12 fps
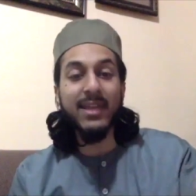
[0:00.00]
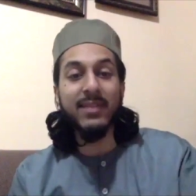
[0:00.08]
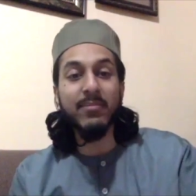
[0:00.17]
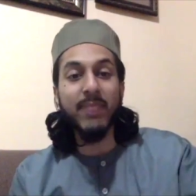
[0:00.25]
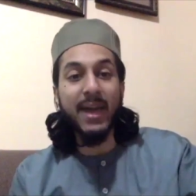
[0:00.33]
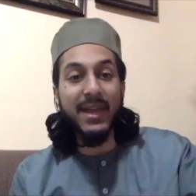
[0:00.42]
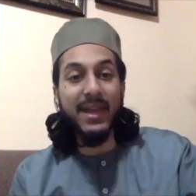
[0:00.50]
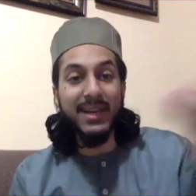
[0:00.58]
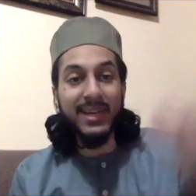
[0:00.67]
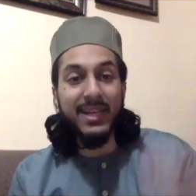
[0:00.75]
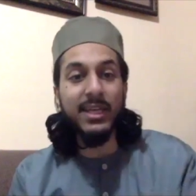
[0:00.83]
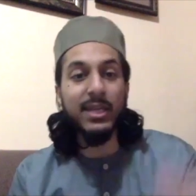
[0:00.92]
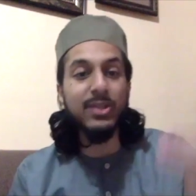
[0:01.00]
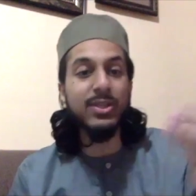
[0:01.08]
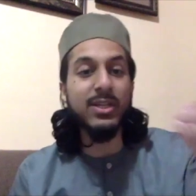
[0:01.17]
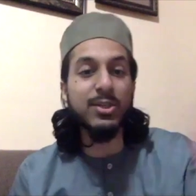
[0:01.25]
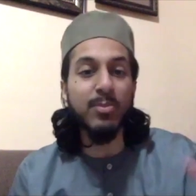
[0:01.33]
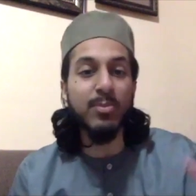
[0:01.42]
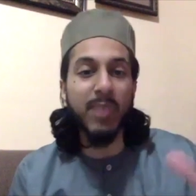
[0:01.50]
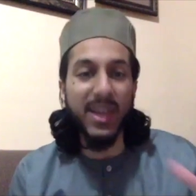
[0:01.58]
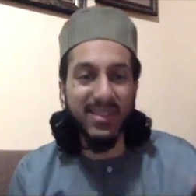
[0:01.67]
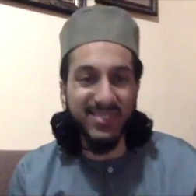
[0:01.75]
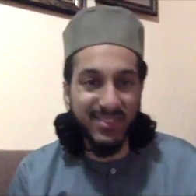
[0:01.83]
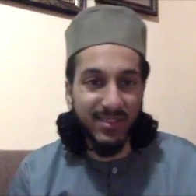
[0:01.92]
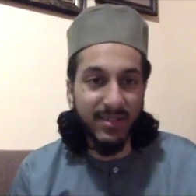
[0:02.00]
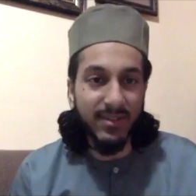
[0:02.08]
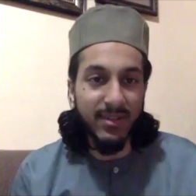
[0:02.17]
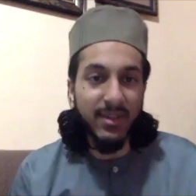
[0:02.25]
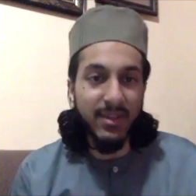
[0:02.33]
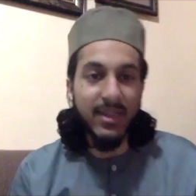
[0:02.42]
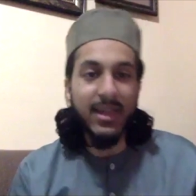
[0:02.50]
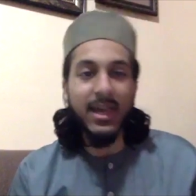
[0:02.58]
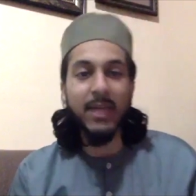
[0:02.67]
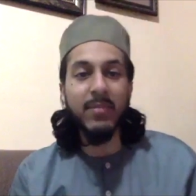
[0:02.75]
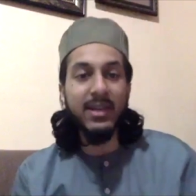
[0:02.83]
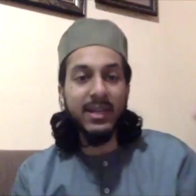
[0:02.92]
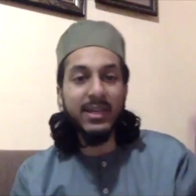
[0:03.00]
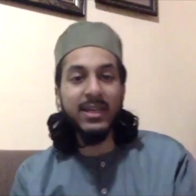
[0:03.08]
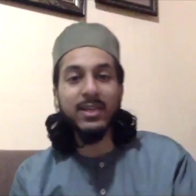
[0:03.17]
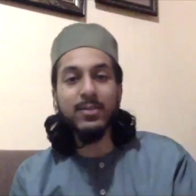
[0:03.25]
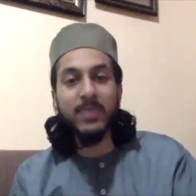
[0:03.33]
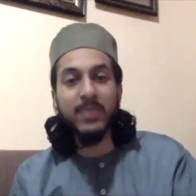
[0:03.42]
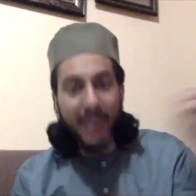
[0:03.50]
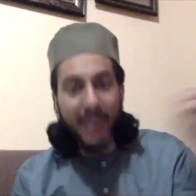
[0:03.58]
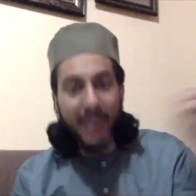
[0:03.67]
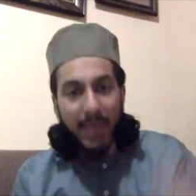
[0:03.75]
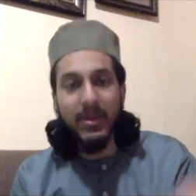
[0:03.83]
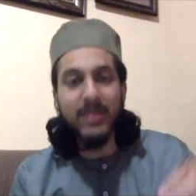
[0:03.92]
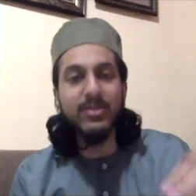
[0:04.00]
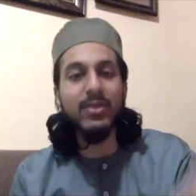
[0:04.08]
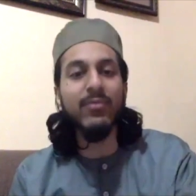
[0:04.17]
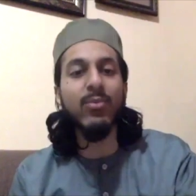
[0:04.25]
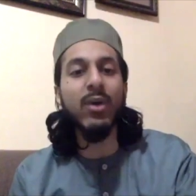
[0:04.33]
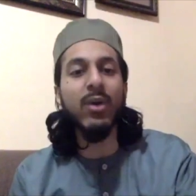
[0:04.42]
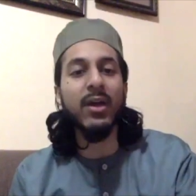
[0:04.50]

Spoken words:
my lineage is blessed. And my lineage became blessed of what?